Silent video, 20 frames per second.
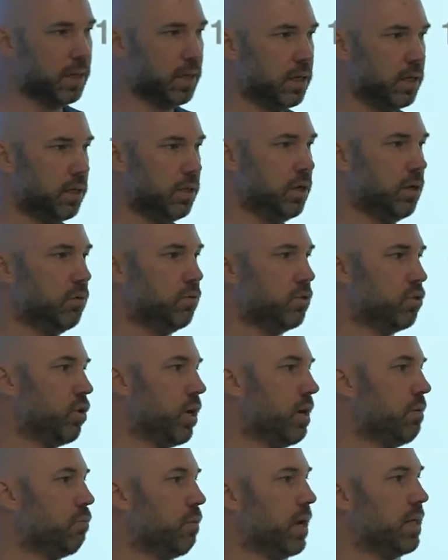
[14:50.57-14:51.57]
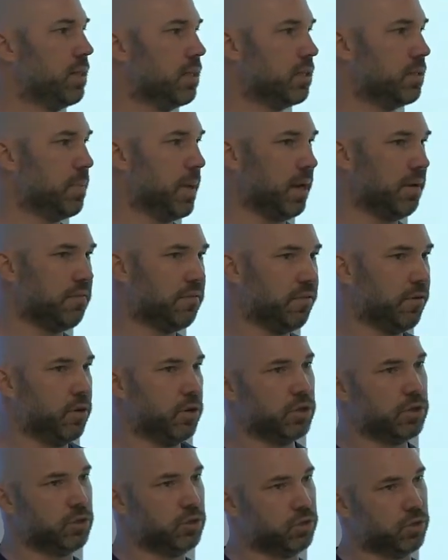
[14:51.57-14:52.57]
You don't try and write the spec
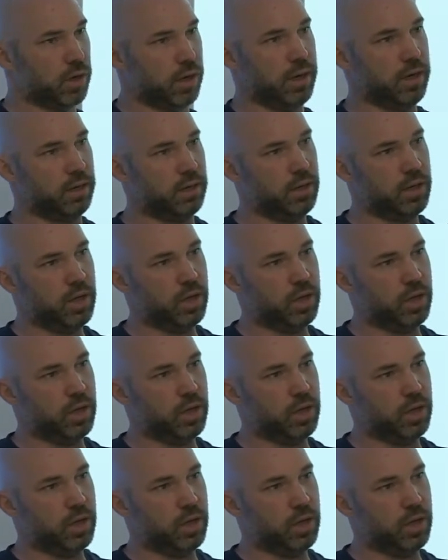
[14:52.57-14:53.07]
first, you try and